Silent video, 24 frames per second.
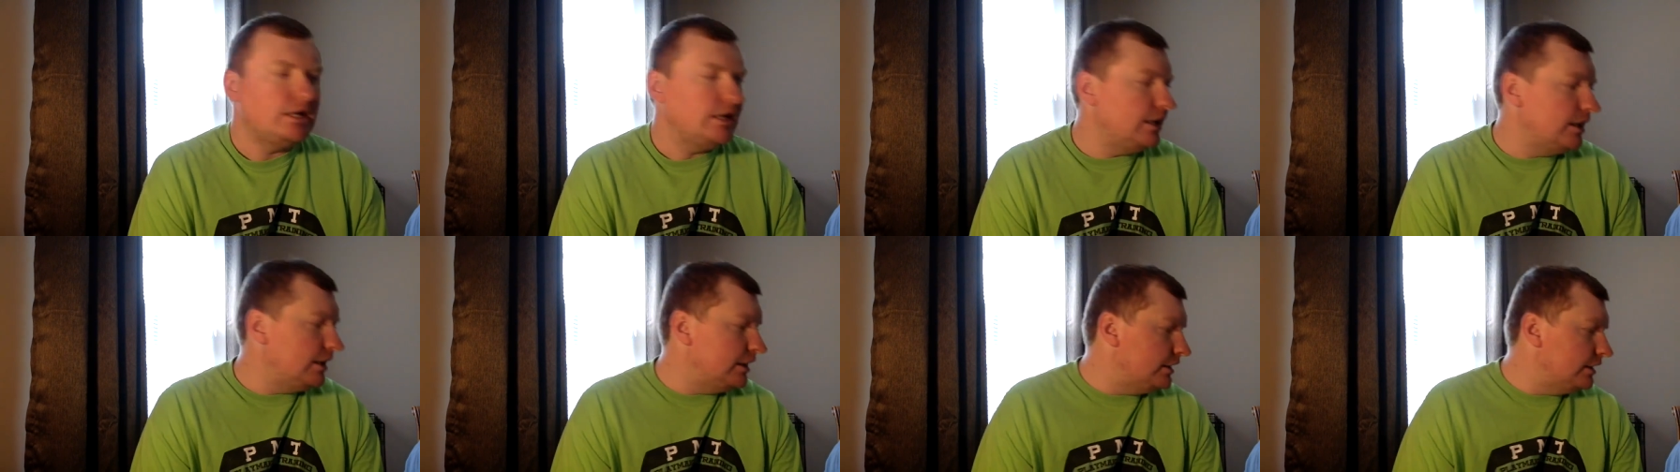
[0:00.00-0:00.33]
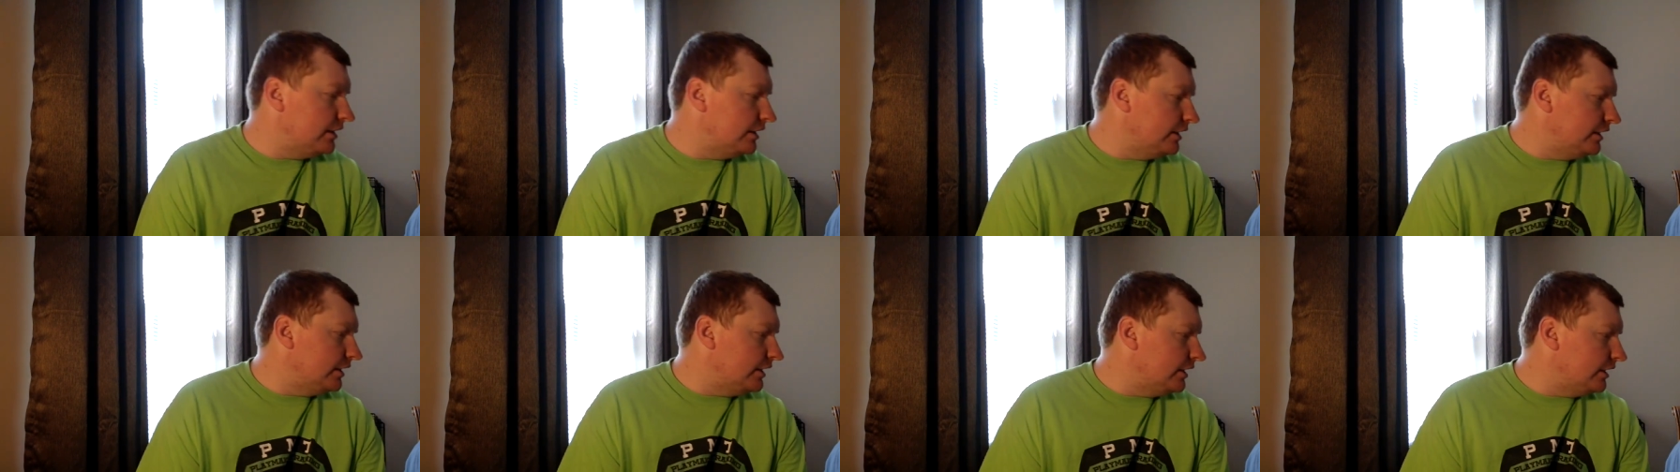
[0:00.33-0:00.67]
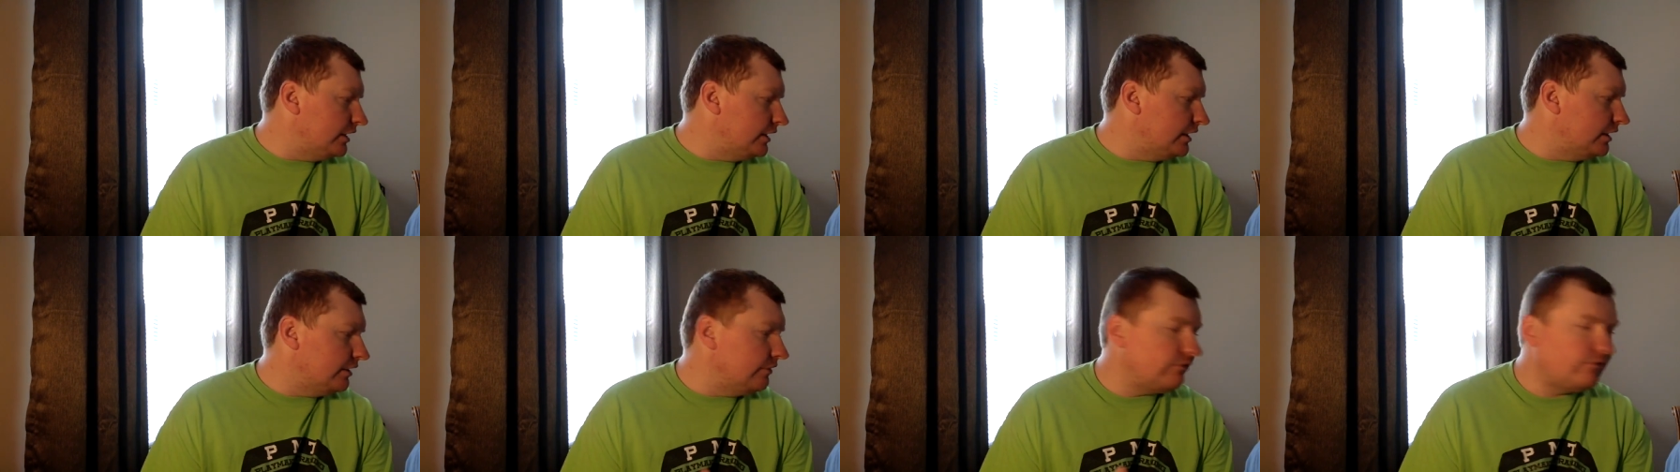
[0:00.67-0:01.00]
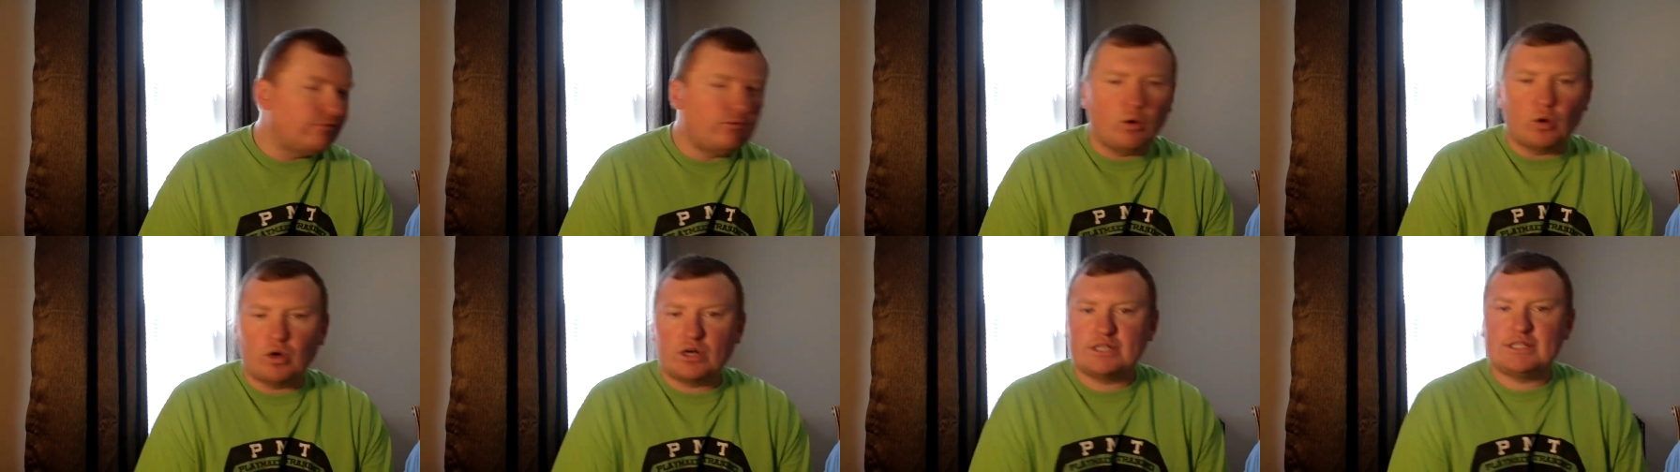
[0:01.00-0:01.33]
in the
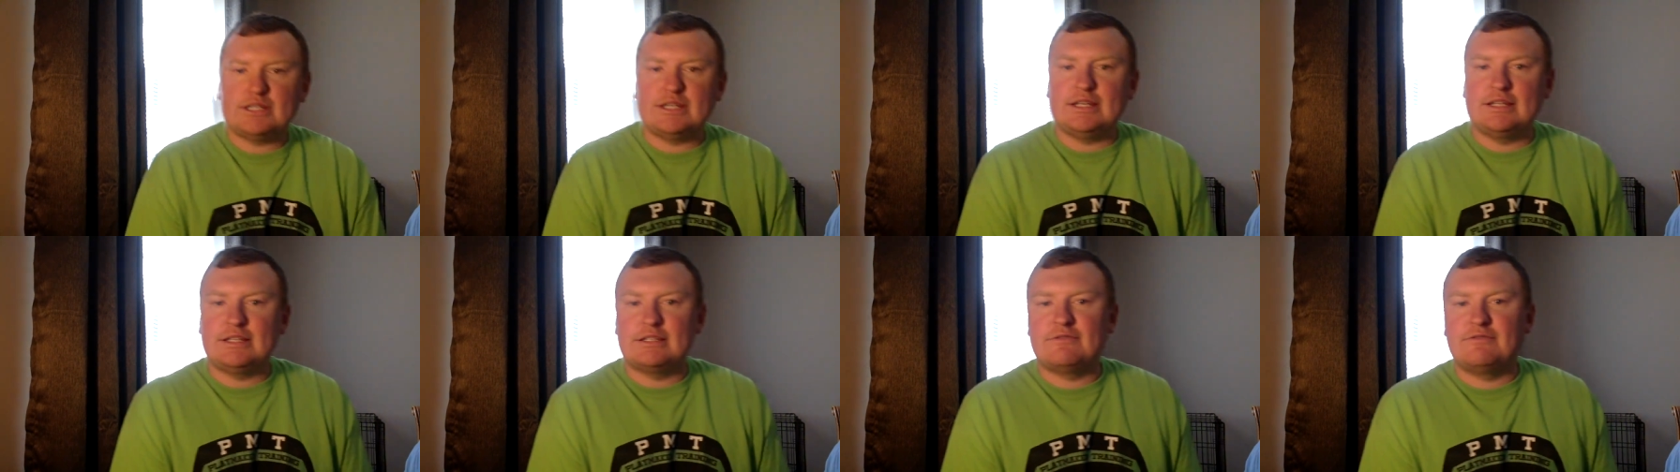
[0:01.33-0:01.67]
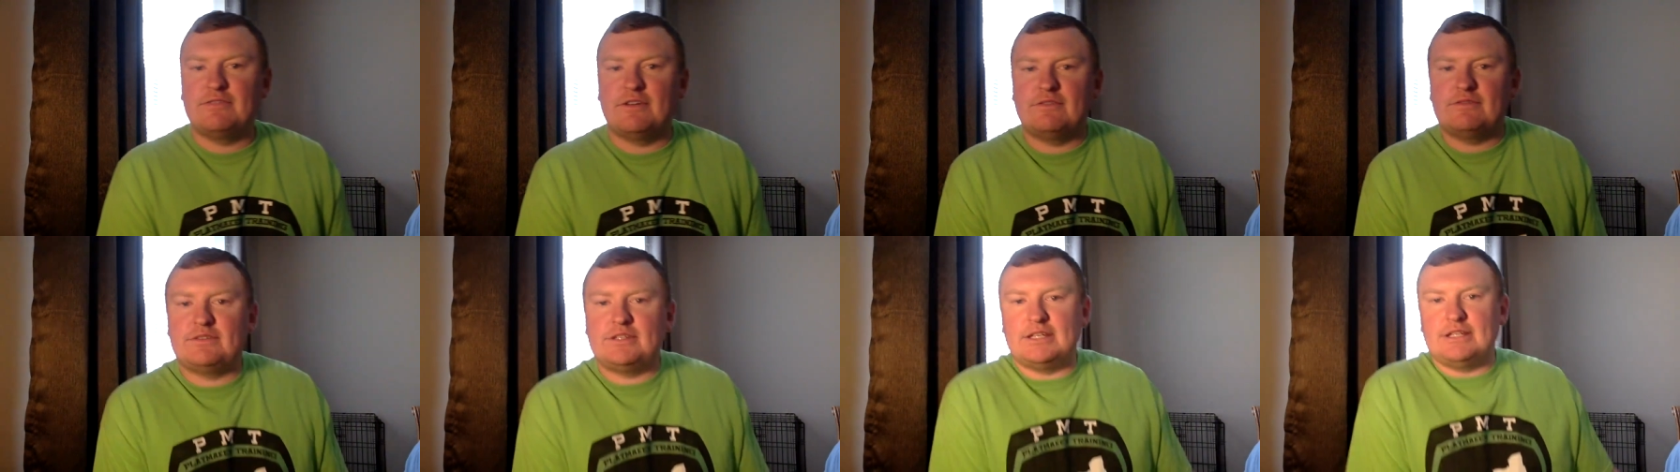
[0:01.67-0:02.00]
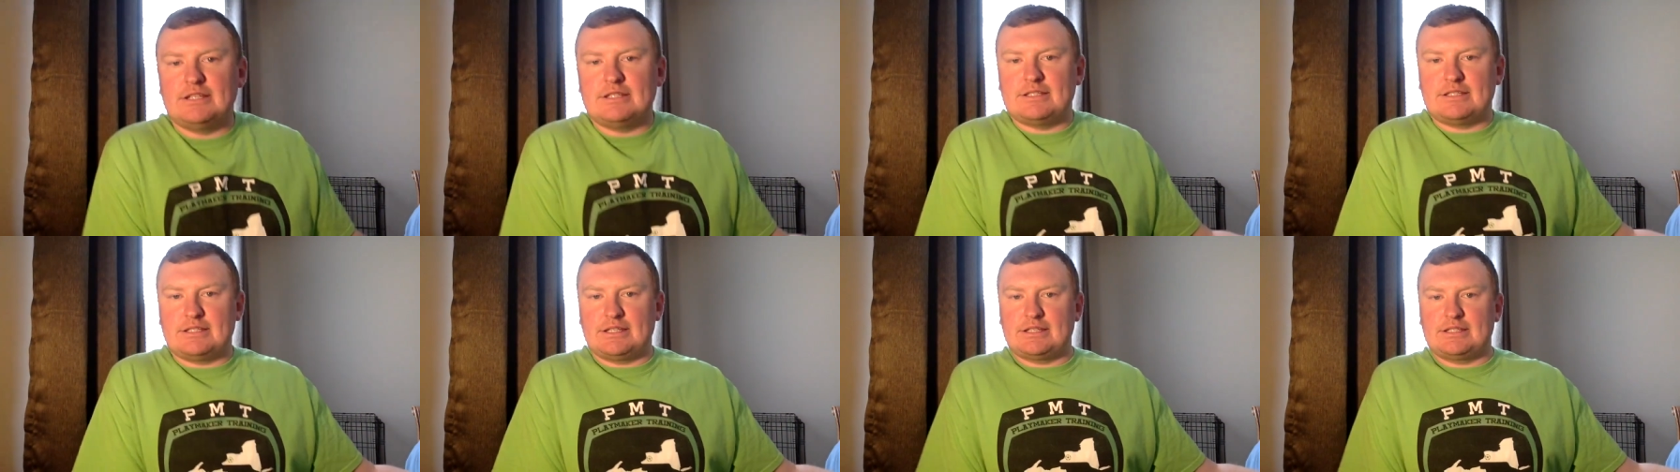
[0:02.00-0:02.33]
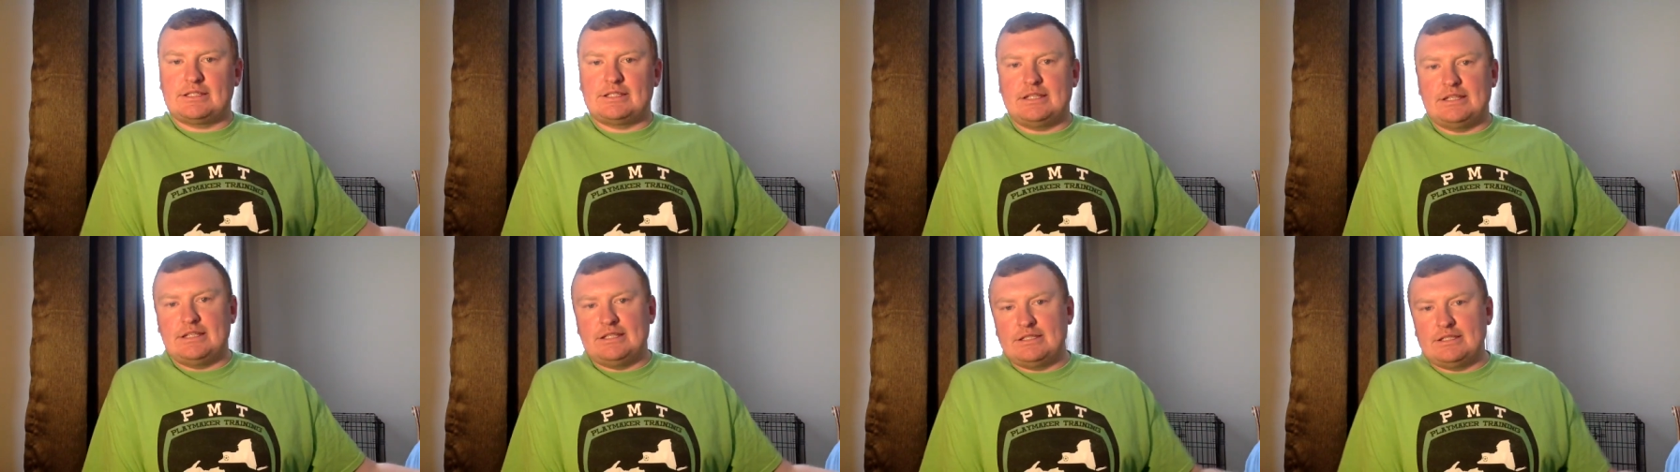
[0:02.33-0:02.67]
14s, 15s,
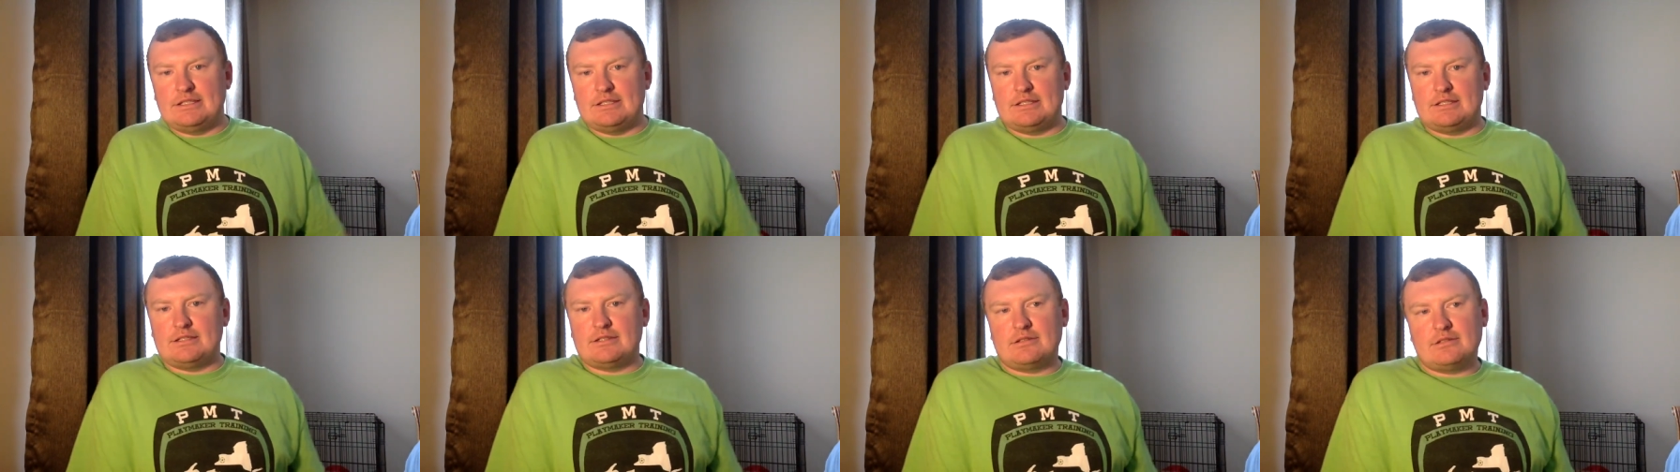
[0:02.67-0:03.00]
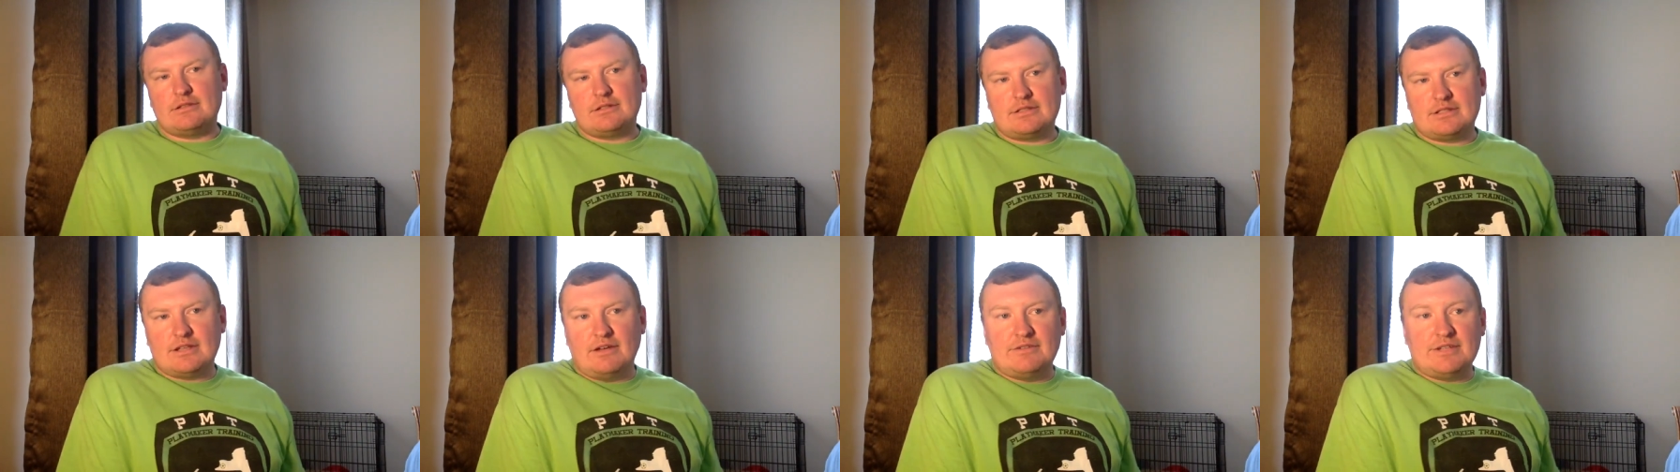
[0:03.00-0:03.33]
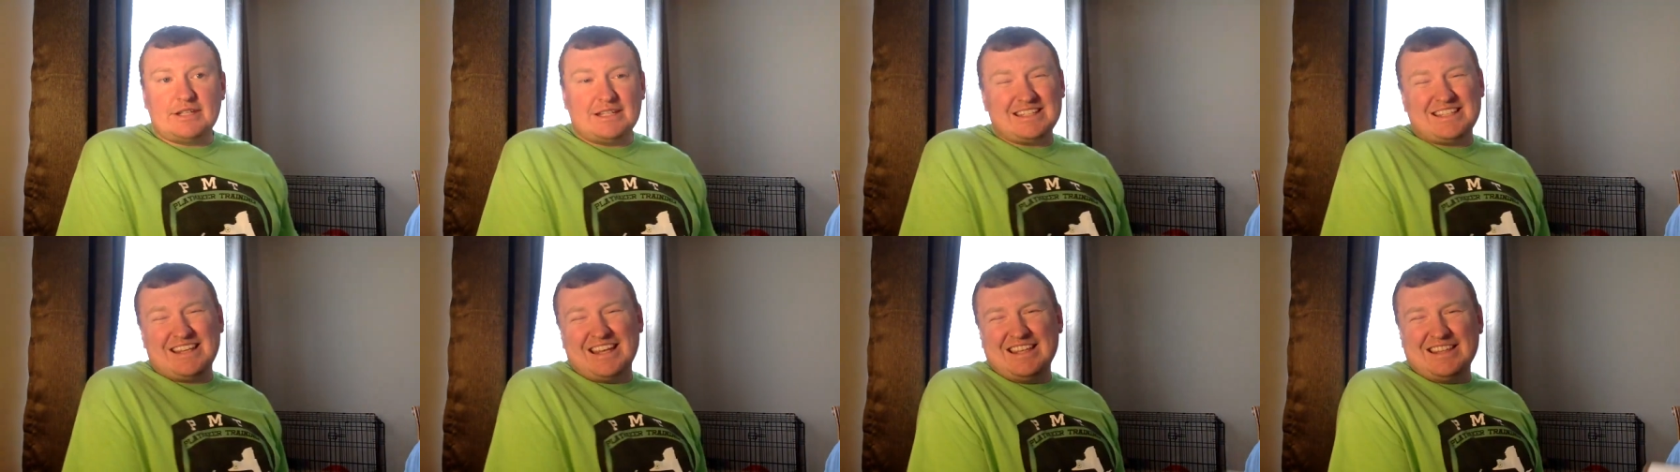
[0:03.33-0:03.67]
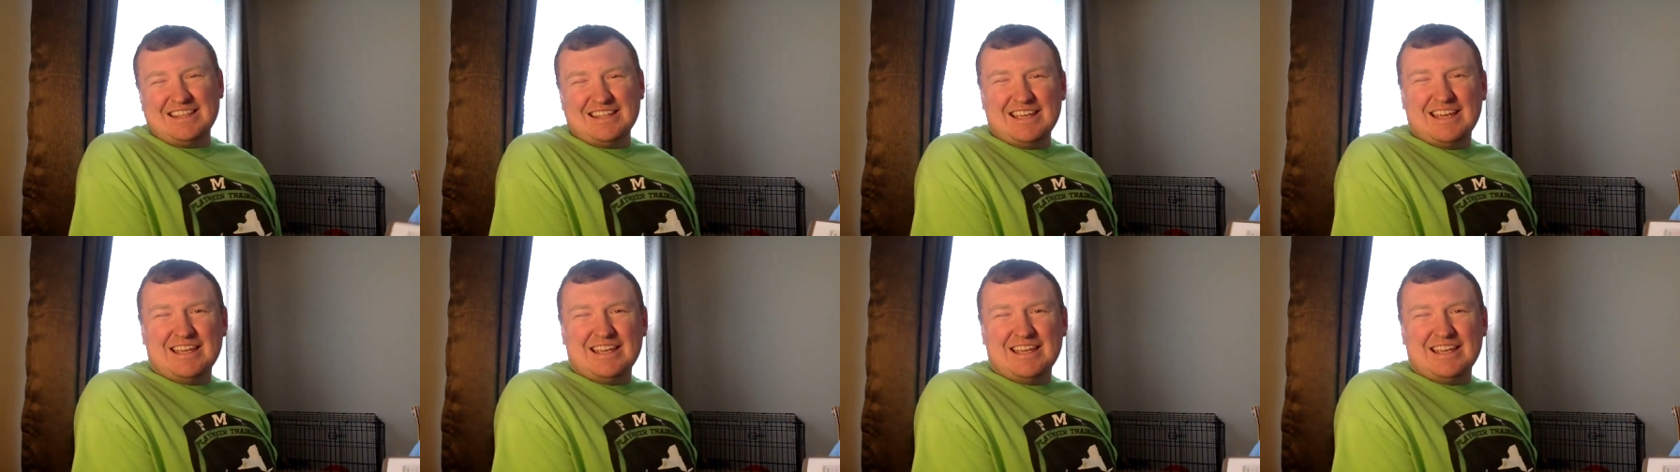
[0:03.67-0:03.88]
16s, 17s, and the